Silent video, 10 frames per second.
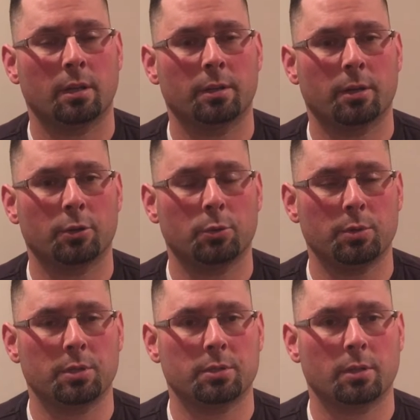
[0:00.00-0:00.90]
in our
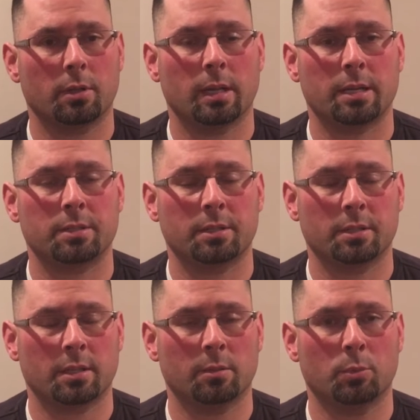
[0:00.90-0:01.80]
union's last
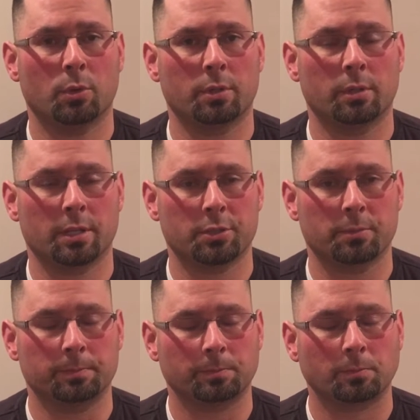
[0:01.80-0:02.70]
executive board
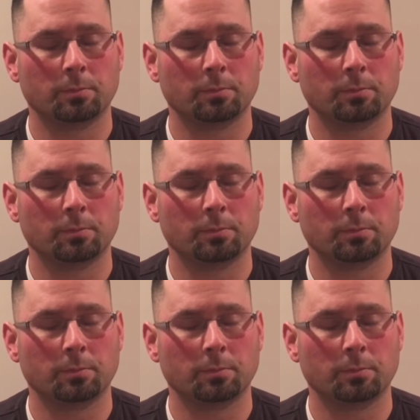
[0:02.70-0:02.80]
election.